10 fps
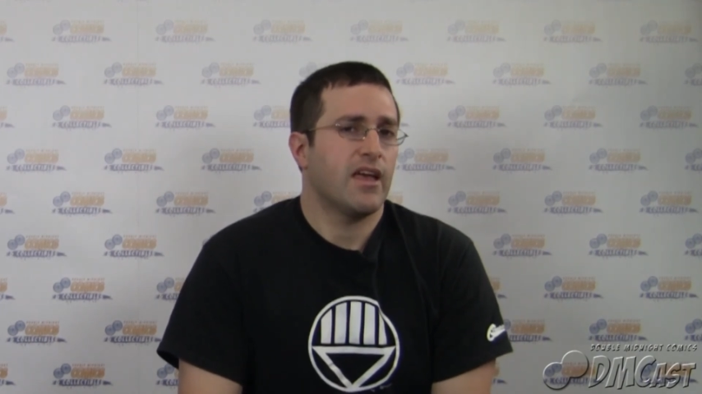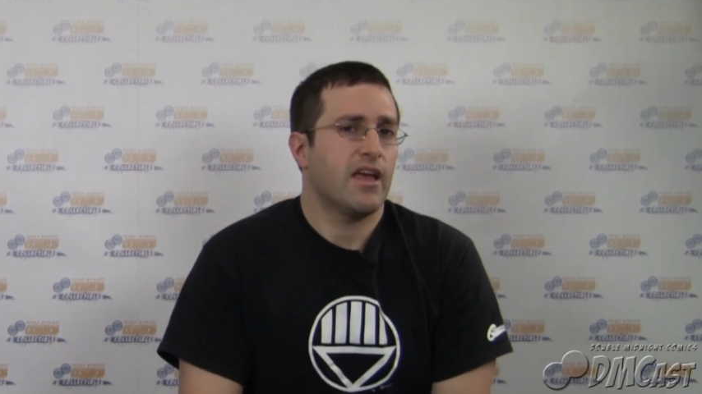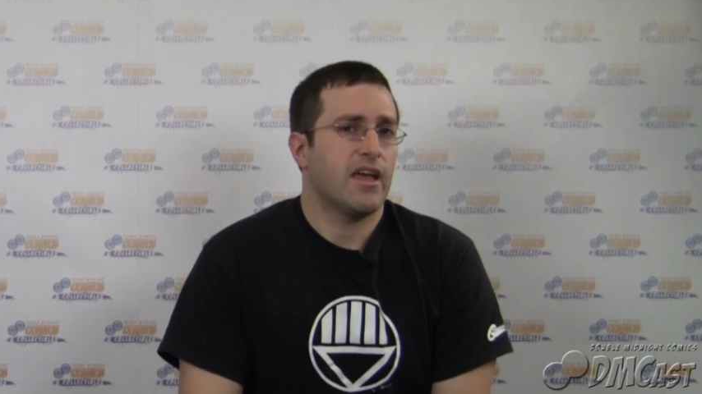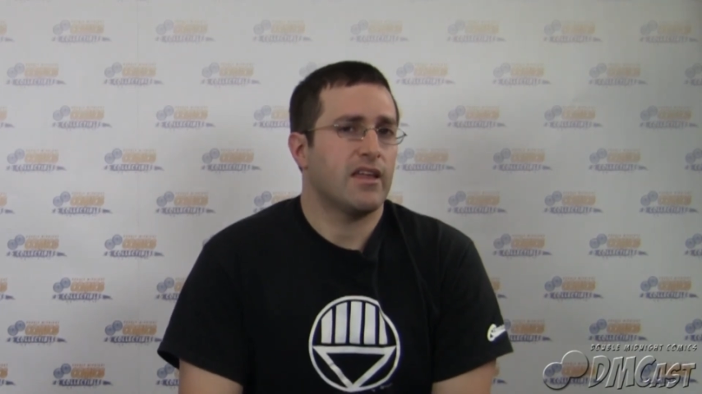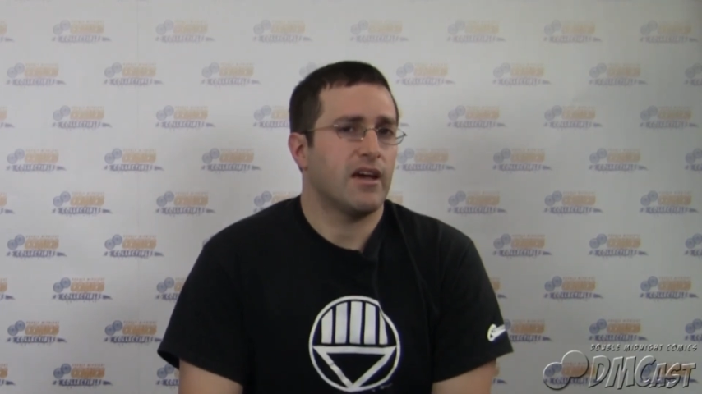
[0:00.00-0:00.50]

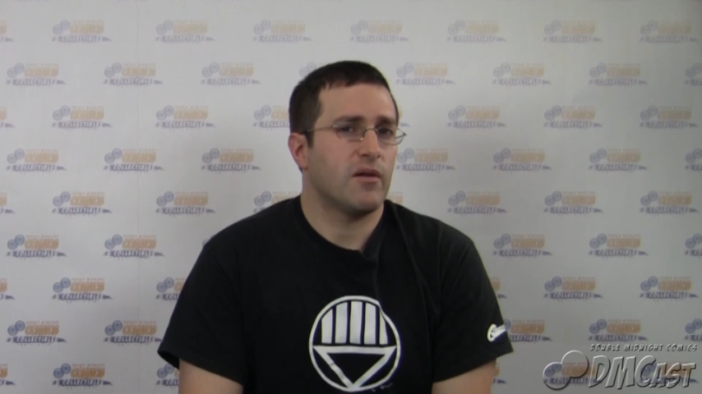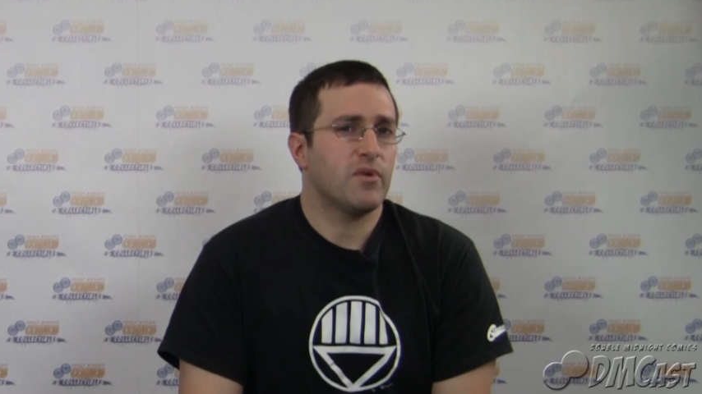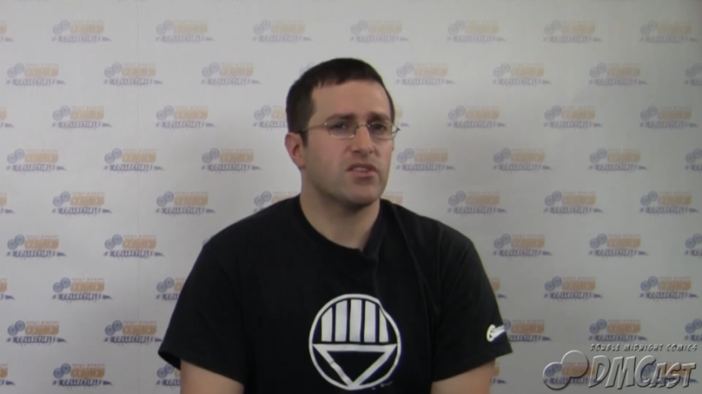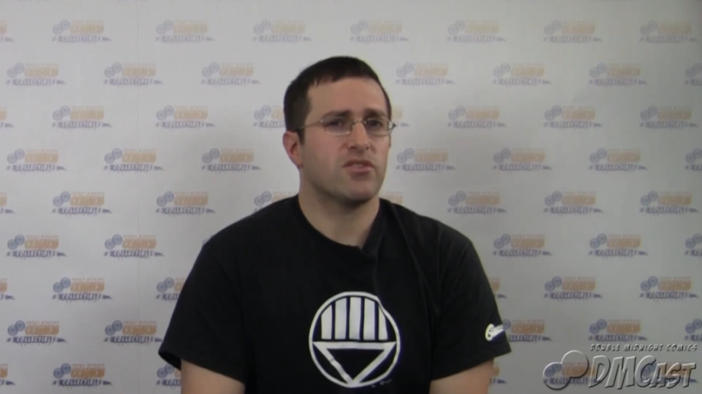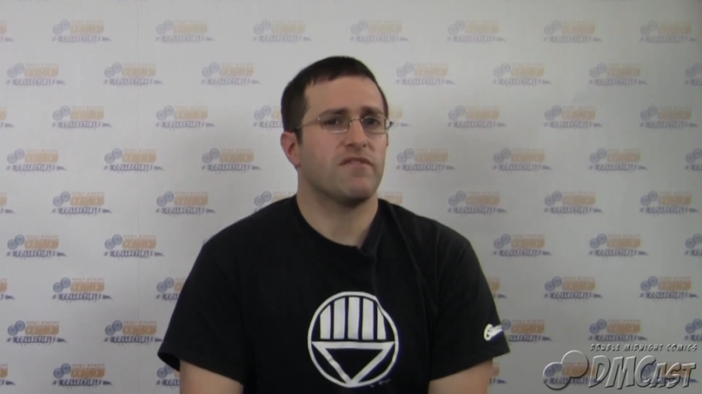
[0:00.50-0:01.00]
And uh,
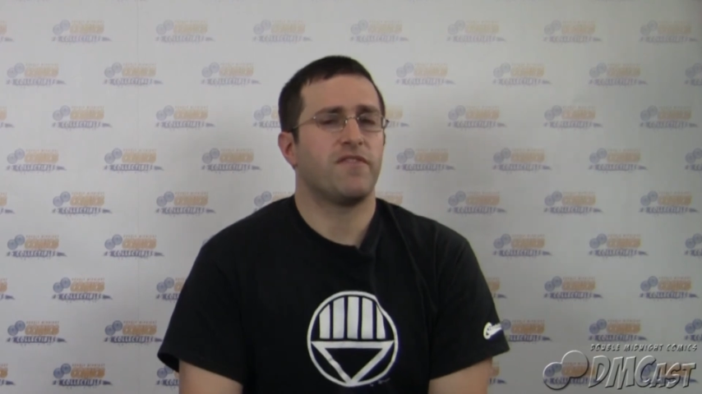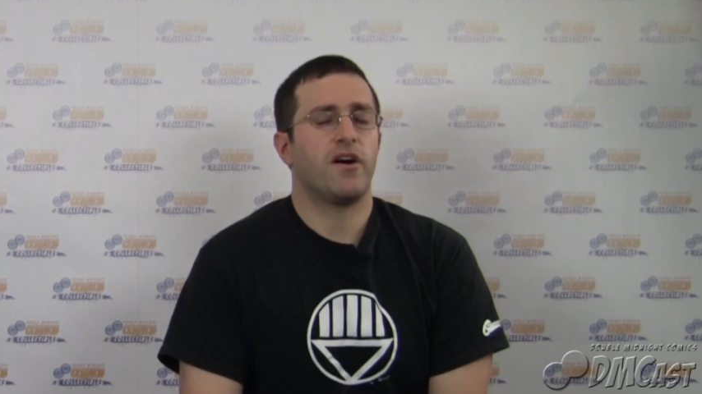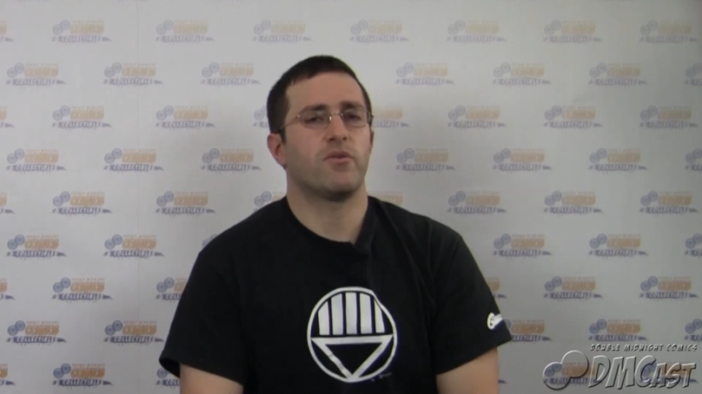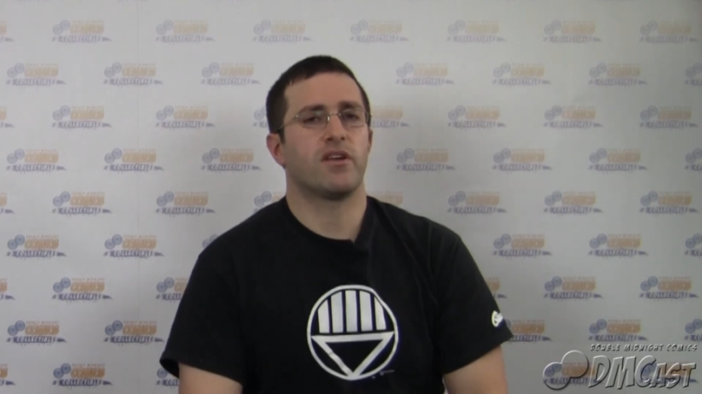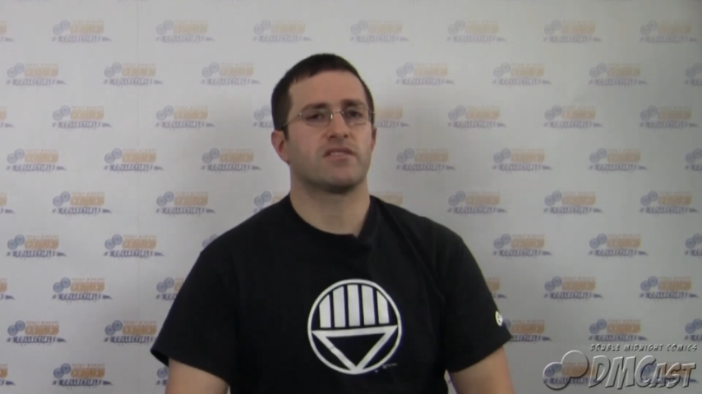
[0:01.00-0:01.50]
make sure you're
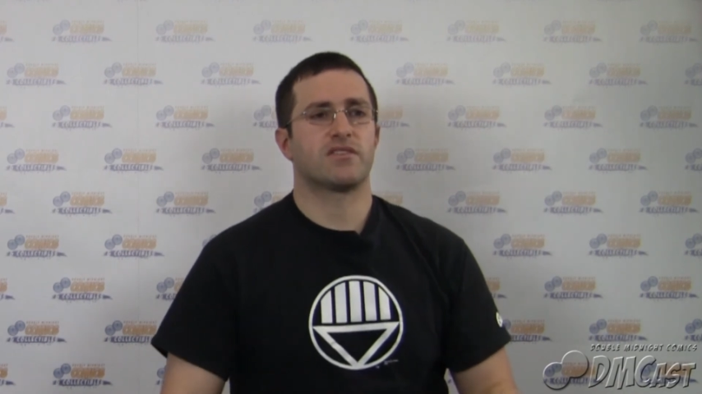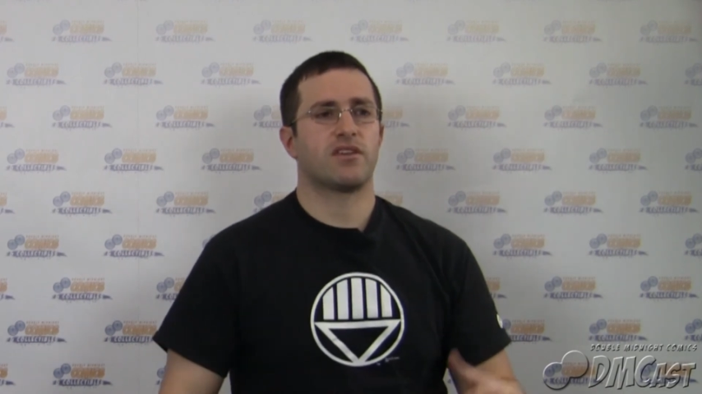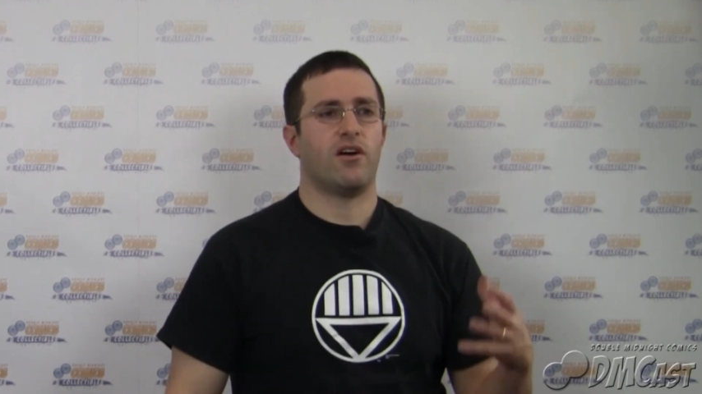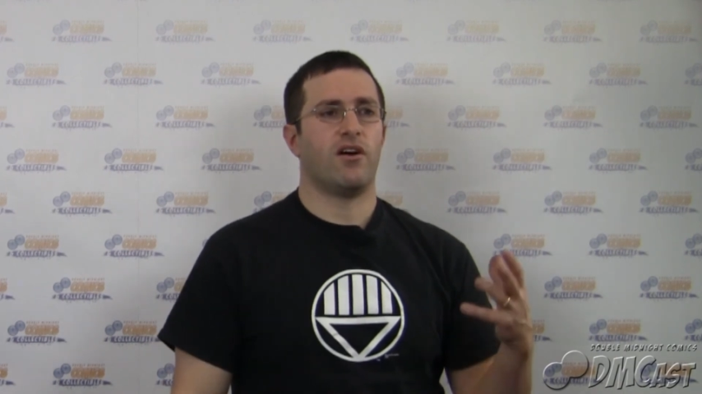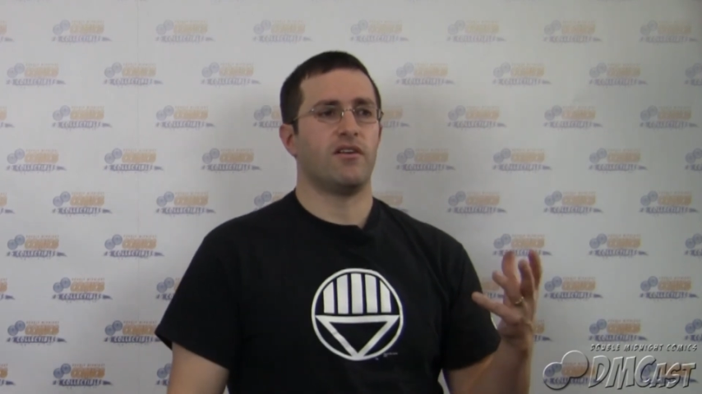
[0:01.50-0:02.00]
following us
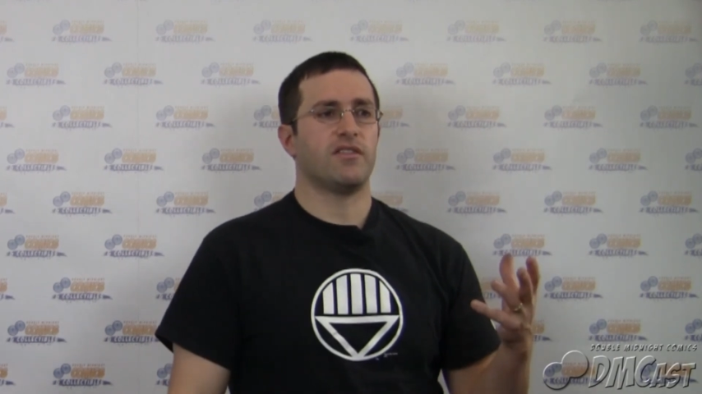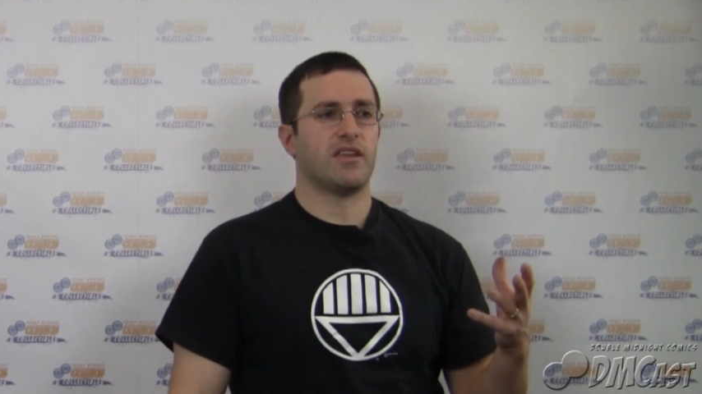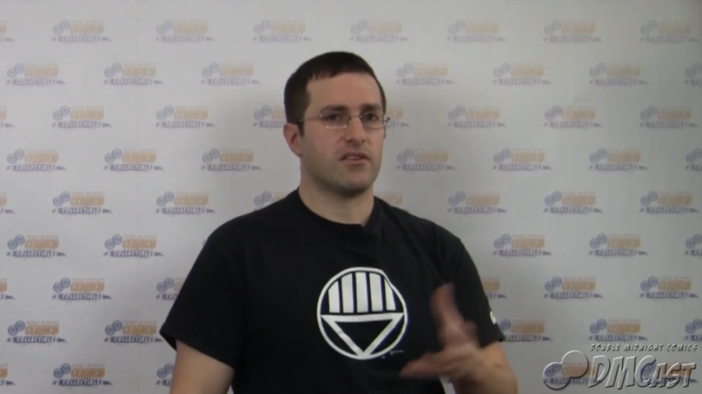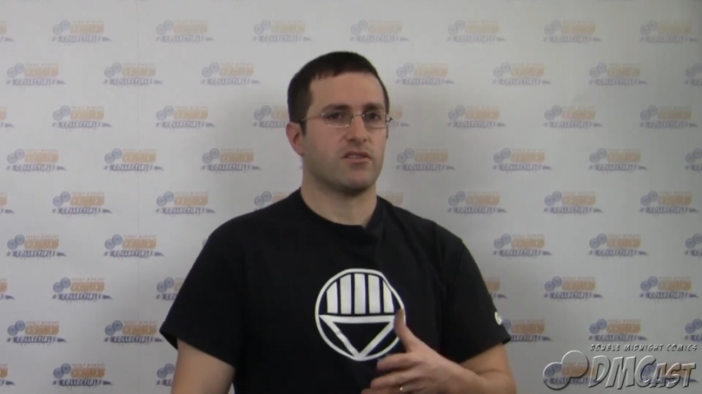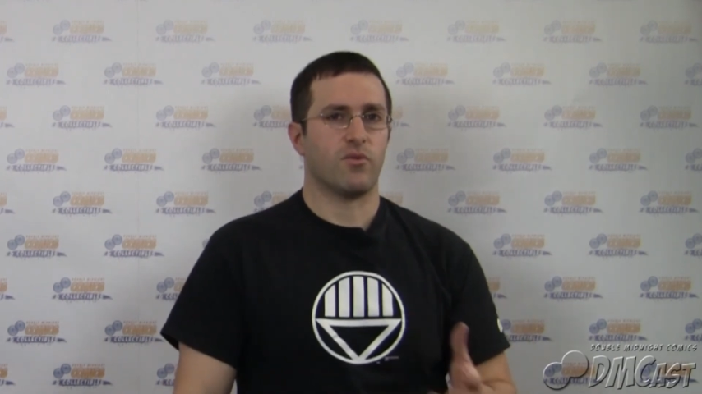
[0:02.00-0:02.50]
on the
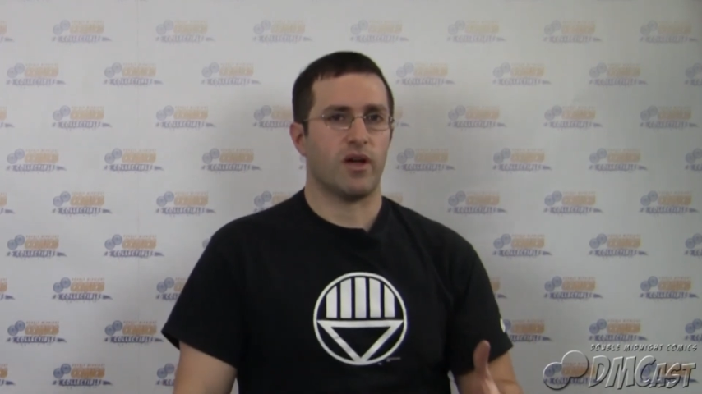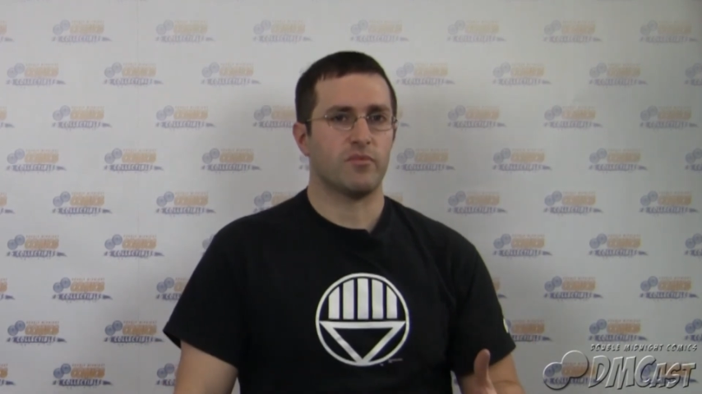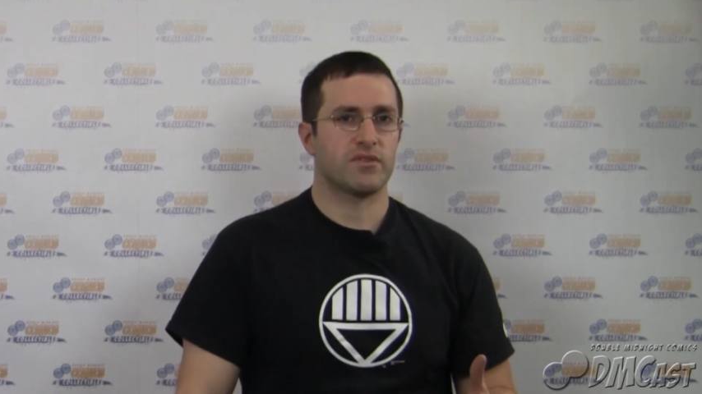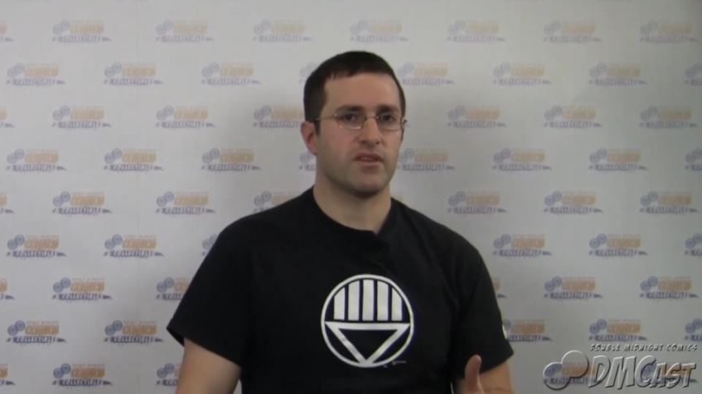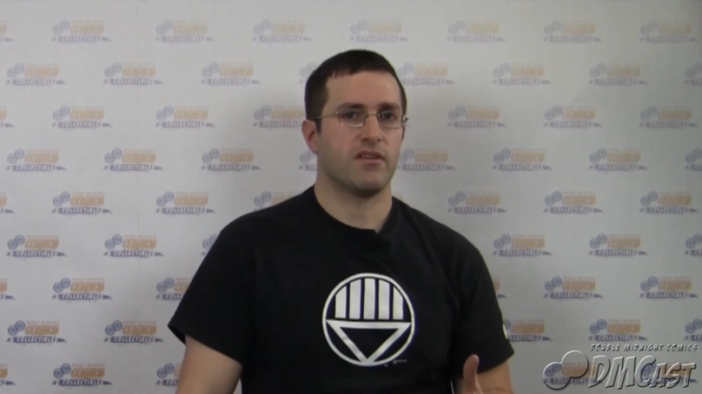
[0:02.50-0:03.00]

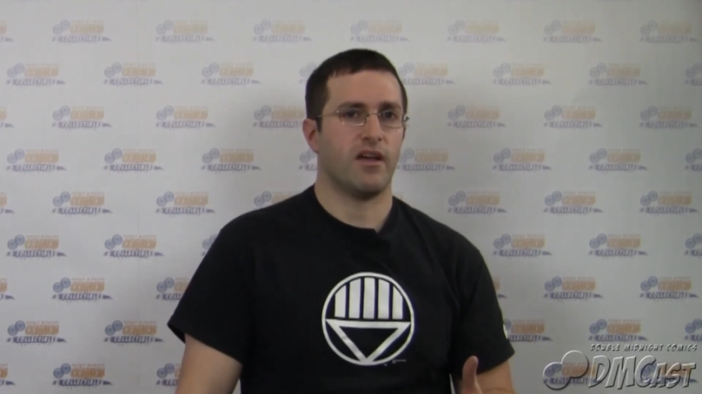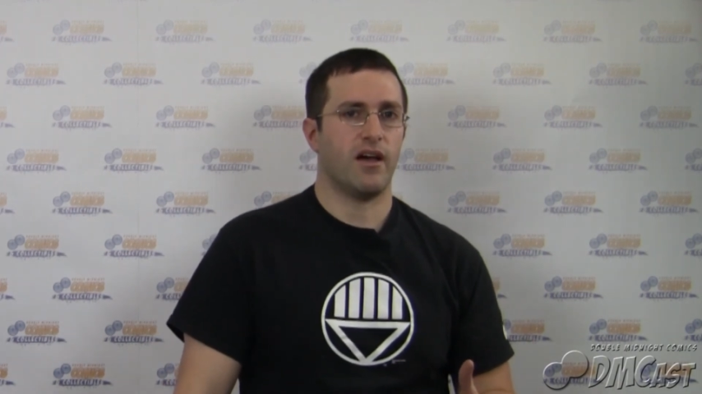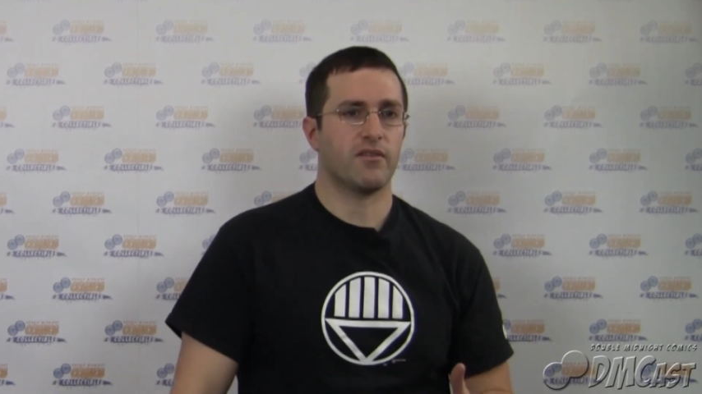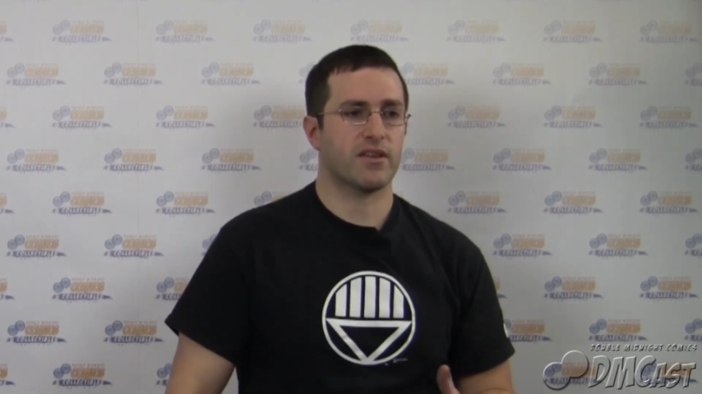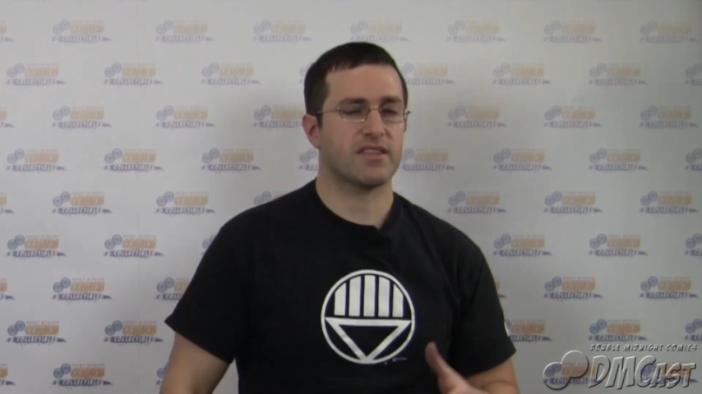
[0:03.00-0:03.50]
interwebs
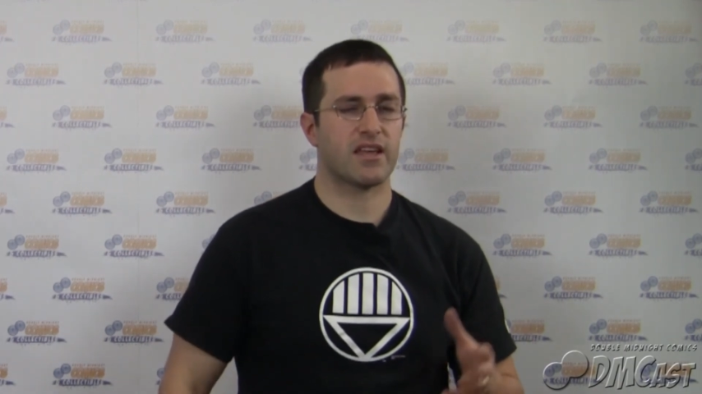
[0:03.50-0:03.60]
because uh,